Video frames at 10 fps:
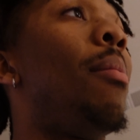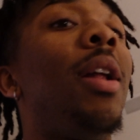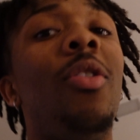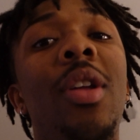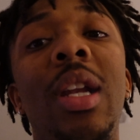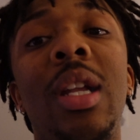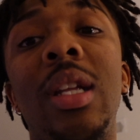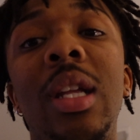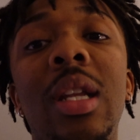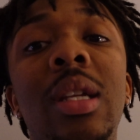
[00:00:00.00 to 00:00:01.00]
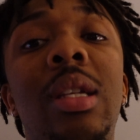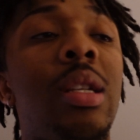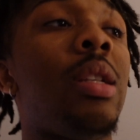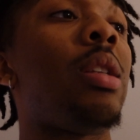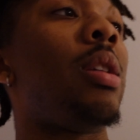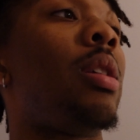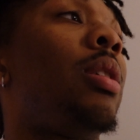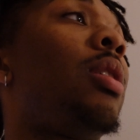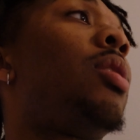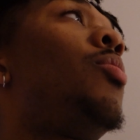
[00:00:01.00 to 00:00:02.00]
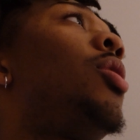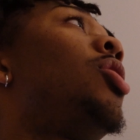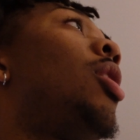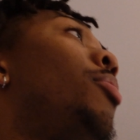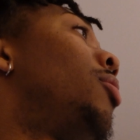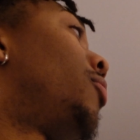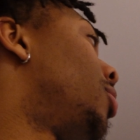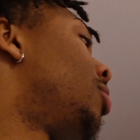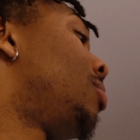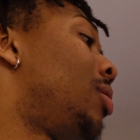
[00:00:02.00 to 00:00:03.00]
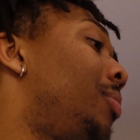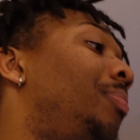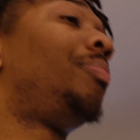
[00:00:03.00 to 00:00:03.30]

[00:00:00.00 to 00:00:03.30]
But I'm about to go end it in this so we can chop it up for a little bit.